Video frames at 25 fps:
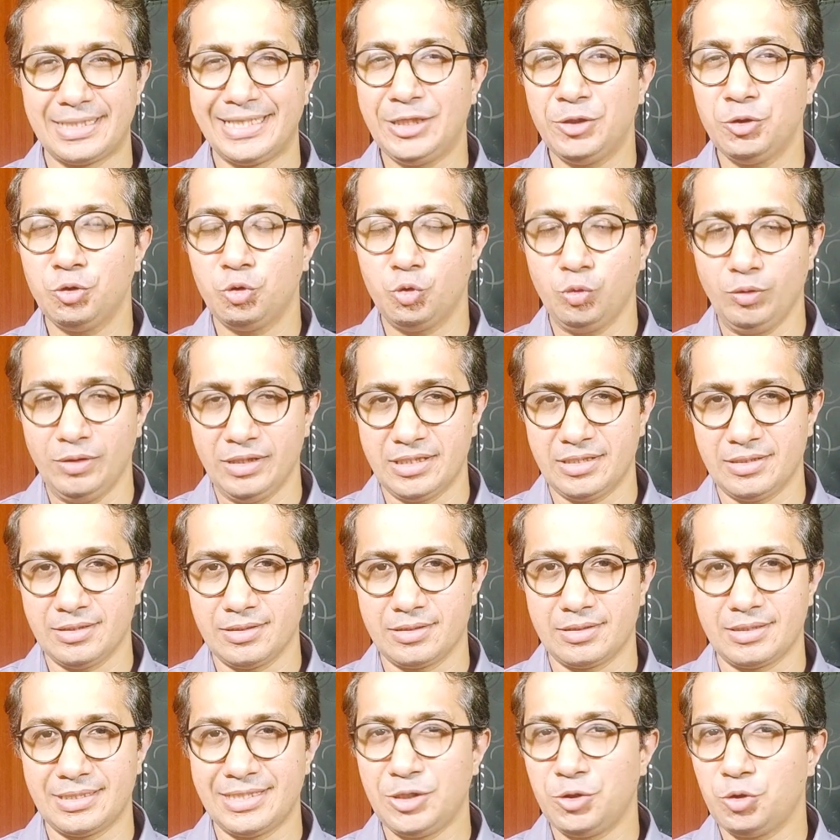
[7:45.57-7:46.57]
new
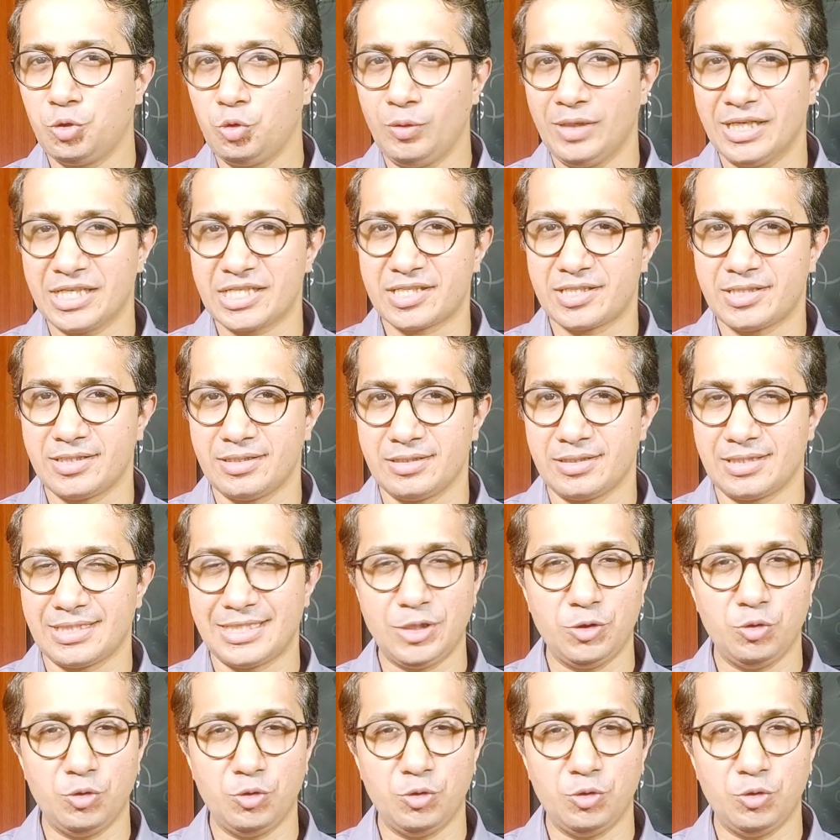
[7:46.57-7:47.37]
quizzes, new questions,